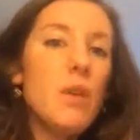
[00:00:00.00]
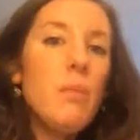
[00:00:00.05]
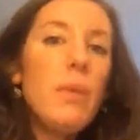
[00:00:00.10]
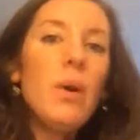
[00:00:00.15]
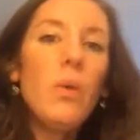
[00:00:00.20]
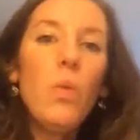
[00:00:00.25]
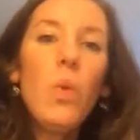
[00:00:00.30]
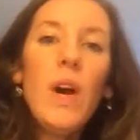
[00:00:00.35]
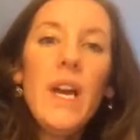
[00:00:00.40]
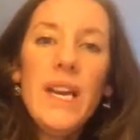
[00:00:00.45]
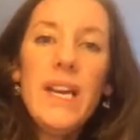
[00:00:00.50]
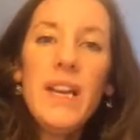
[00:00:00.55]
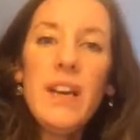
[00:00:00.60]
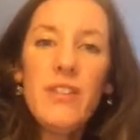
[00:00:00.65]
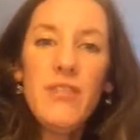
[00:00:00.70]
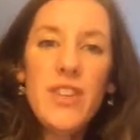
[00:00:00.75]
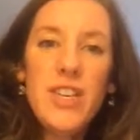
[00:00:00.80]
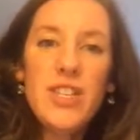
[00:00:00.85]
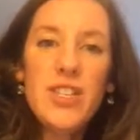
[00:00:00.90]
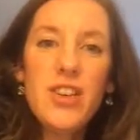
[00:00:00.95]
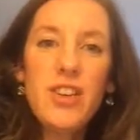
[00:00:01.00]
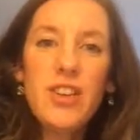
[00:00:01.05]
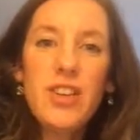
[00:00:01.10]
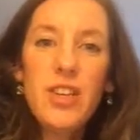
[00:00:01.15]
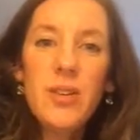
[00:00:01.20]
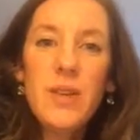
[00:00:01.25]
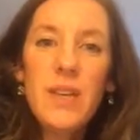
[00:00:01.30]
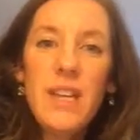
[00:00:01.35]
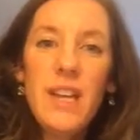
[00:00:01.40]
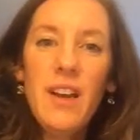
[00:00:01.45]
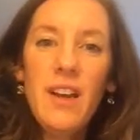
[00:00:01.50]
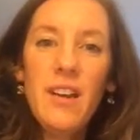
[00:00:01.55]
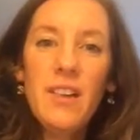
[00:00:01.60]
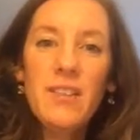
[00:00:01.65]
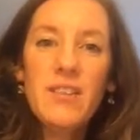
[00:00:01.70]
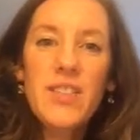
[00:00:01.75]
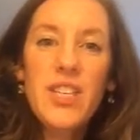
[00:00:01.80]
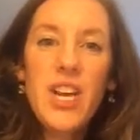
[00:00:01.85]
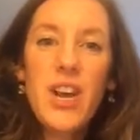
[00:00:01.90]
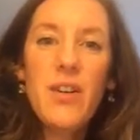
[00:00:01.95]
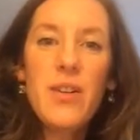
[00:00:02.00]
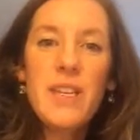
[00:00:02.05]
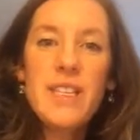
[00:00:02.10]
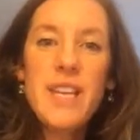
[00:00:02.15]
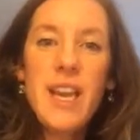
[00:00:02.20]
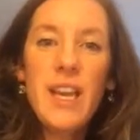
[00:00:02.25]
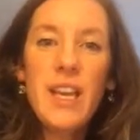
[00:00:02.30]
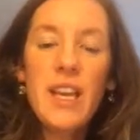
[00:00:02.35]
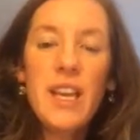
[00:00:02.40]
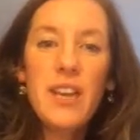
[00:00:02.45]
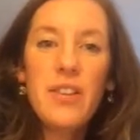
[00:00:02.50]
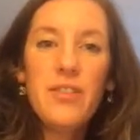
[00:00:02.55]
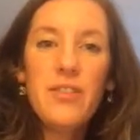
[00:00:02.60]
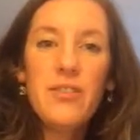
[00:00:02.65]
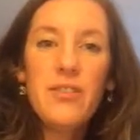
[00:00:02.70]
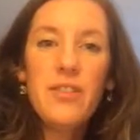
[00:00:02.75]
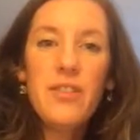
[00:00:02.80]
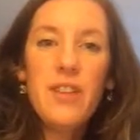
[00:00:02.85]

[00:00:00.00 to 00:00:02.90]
But what if it took you a year to go executive,